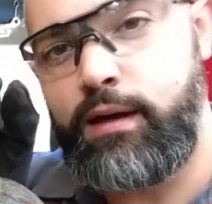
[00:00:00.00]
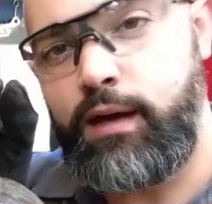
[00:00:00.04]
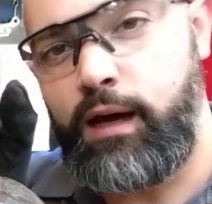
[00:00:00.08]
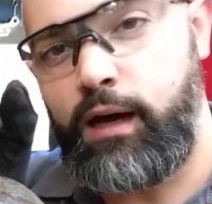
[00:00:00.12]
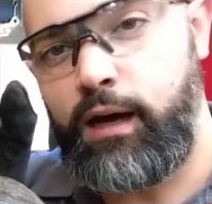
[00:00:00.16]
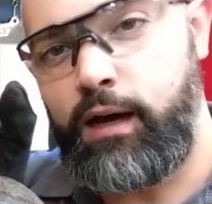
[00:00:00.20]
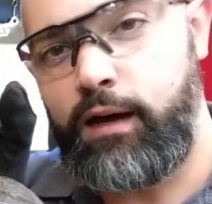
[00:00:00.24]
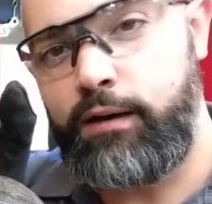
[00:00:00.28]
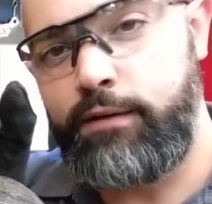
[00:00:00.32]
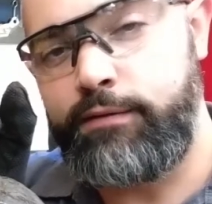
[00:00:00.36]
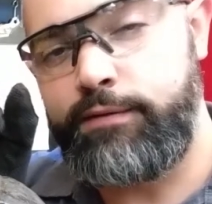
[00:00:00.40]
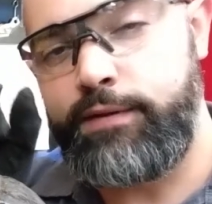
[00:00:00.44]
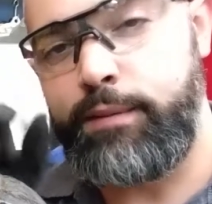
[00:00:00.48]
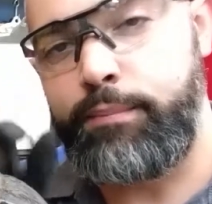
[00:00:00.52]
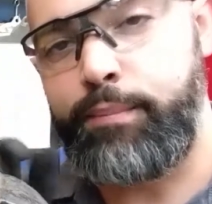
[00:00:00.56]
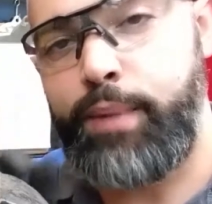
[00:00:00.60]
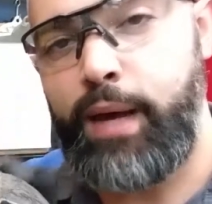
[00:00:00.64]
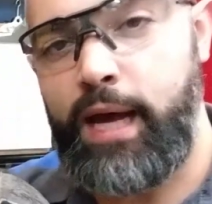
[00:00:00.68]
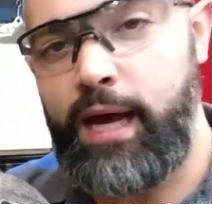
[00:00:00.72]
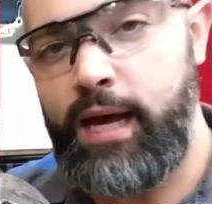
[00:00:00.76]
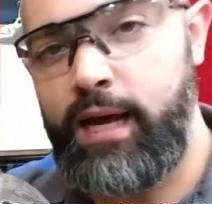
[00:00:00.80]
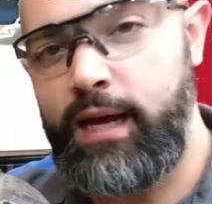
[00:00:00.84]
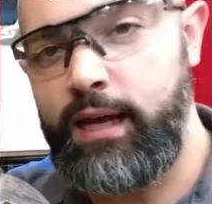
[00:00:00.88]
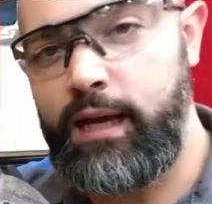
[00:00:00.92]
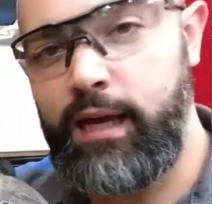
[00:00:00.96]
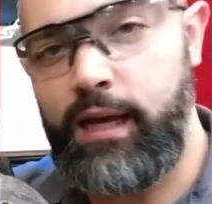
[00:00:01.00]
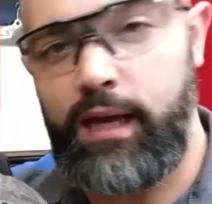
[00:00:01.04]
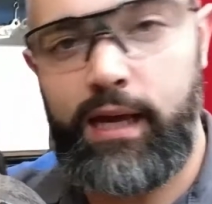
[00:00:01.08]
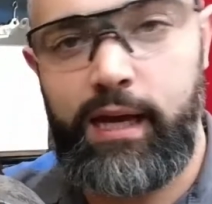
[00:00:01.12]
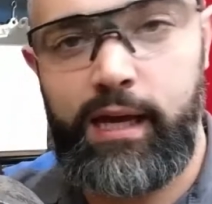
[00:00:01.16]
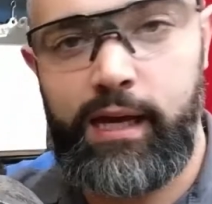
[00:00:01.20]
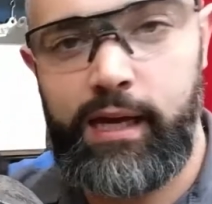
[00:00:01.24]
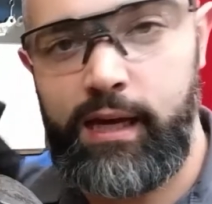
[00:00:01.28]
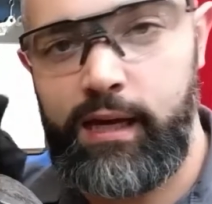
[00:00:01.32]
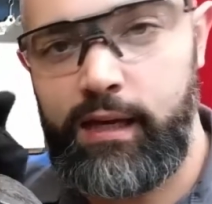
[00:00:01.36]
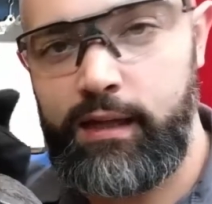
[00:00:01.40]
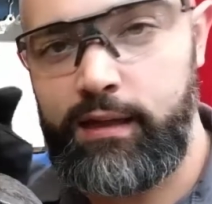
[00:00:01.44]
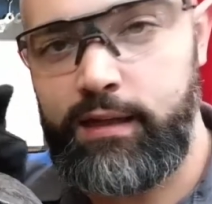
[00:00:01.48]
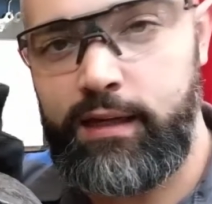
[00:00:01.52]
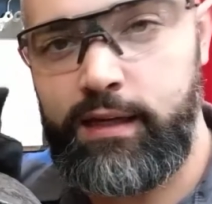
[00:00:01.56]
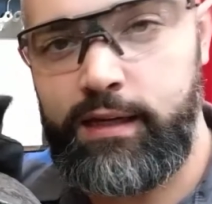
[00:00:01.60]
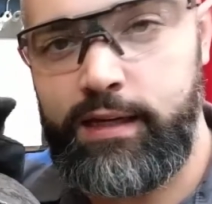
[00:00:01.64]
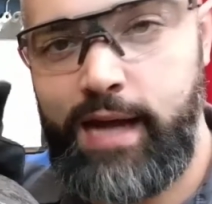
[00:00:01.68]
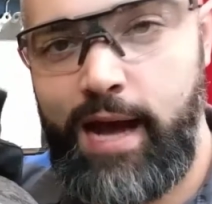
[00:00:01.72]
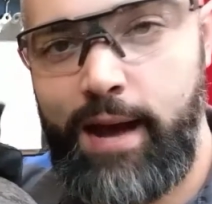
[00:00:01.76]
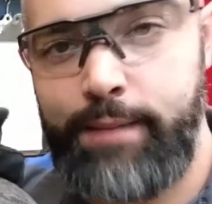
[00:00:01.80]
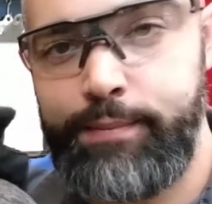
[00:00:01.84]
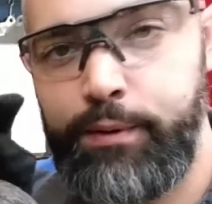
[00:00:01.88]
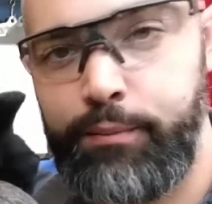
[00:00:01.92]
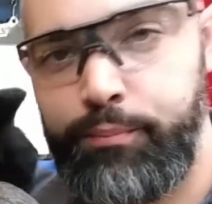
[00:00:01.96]
of the peg and the
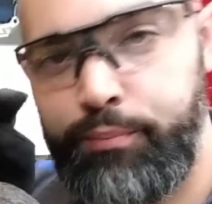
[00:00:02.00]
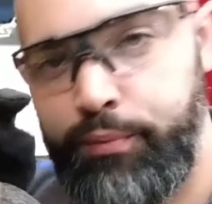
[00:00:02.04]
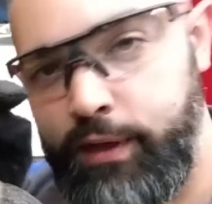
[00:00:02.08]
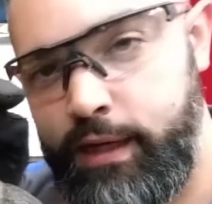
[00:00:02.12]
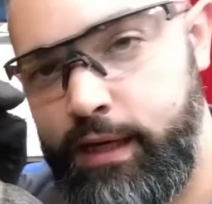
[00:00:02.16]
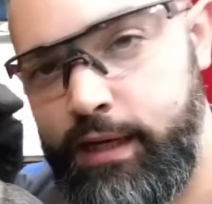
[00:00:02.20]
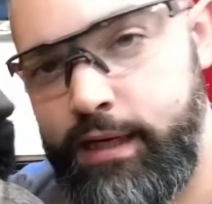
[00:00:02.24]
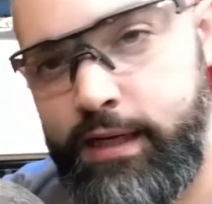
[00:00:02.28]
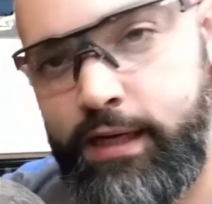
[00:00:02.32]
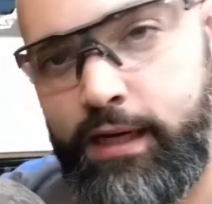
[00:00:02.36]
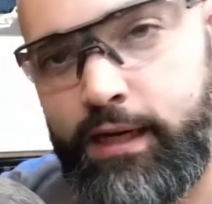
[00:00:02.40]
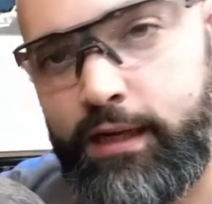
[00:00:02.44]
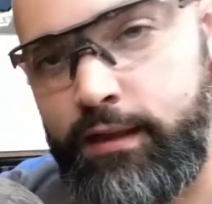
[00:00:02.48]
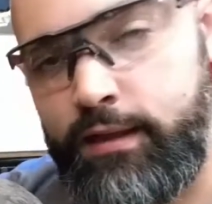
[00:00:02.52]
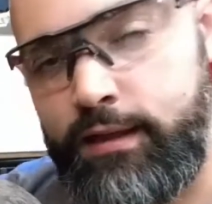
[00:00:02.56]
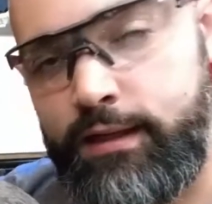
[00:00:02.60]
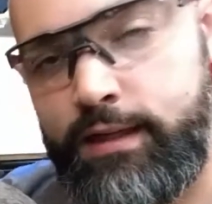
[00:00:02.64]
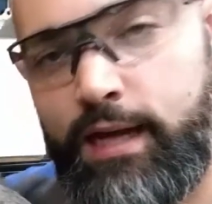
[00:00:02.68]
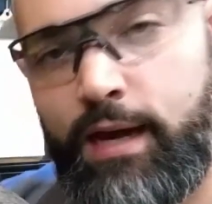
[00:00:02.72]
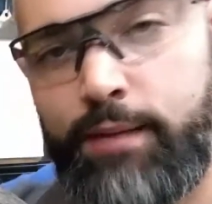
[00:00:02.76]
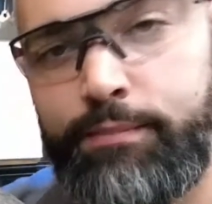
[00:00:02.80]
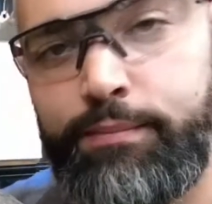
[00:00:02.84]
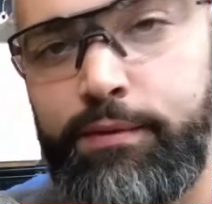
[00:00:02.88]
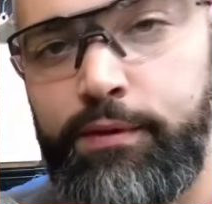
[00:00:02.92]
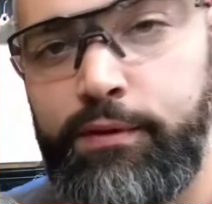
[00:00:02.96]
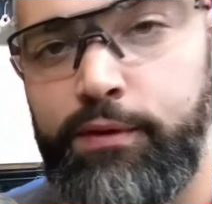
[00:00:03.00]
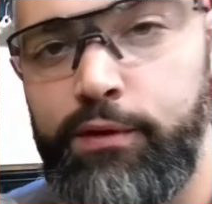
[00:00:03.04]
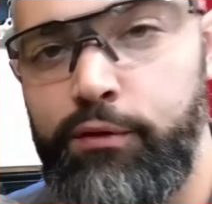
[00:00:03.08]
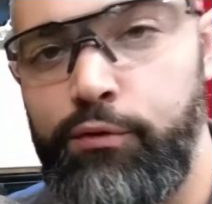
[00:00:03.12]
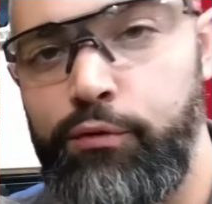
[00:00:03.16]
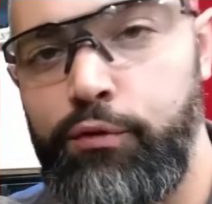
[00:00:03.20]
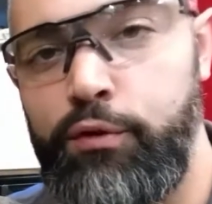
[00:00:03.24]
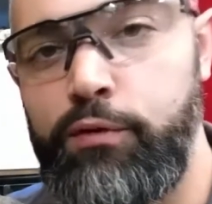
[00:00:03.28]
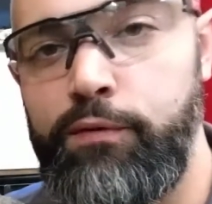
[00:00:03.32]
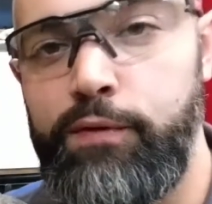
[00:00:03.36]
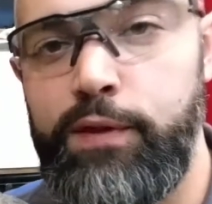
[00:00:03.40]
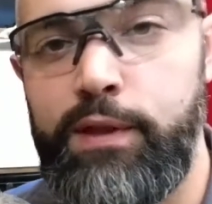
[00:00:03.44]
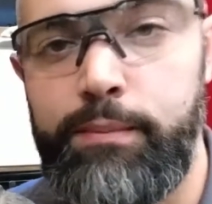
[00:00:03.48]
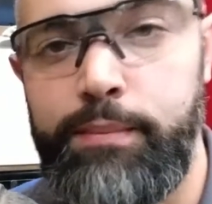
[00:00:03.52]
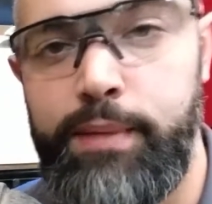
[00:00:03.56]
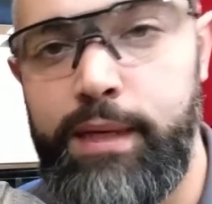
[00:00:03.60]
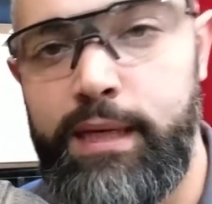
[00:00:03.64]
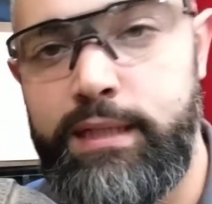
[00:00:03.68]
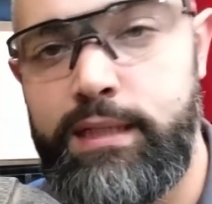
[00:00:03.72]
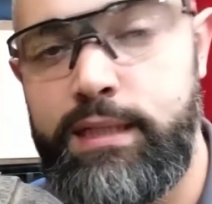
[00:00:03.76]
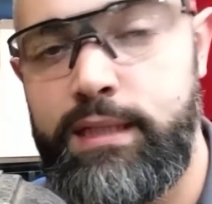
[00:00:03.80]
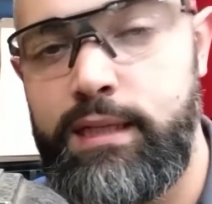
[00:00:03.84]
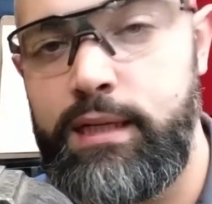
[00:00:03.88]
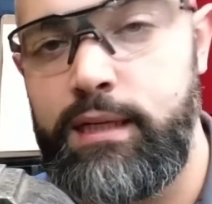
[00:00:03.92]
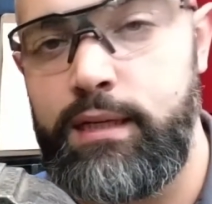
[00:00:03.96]
adapter plate and the depth of the groove in the
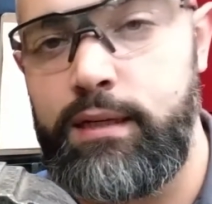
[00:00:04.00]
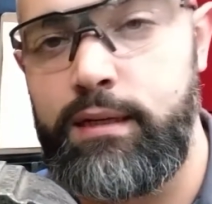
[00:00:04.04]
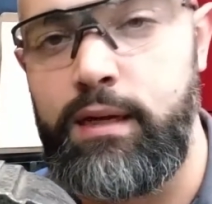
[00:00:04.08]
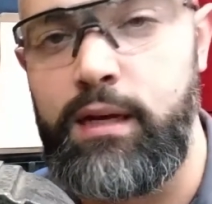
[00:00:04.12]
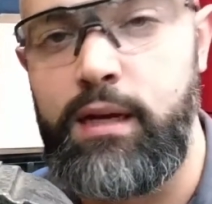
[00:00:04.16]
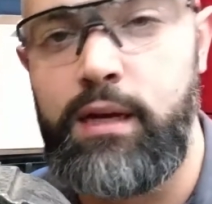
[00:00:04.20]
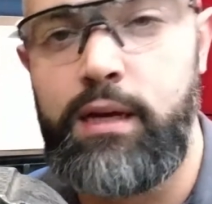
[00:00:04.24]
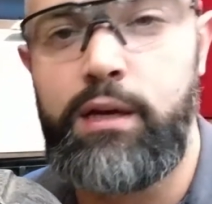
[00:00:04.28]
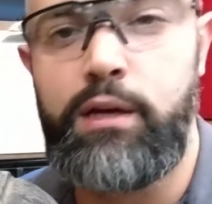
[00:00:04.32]
piston.